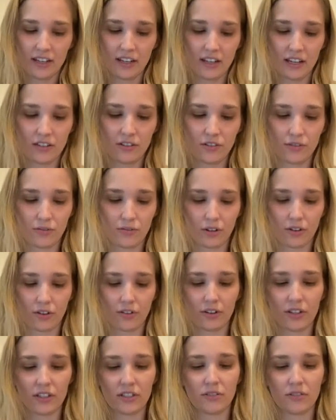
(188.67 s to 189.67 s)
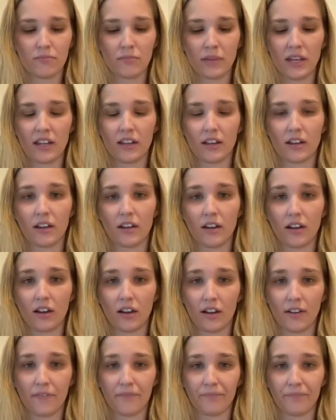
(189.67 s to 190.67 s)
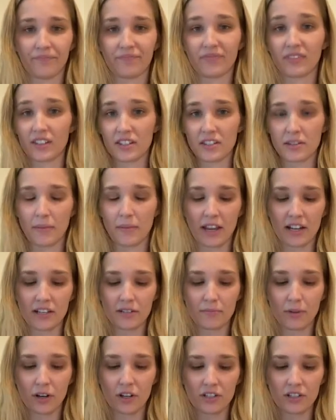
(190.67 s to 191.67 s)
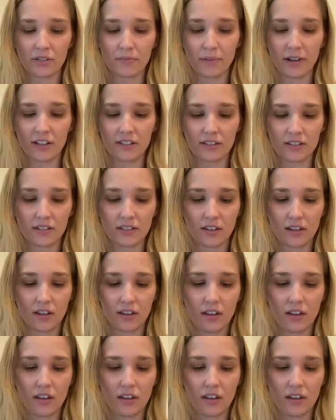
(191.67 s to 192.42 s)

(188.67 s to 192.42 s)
and you are going to make uh, some X mark spots,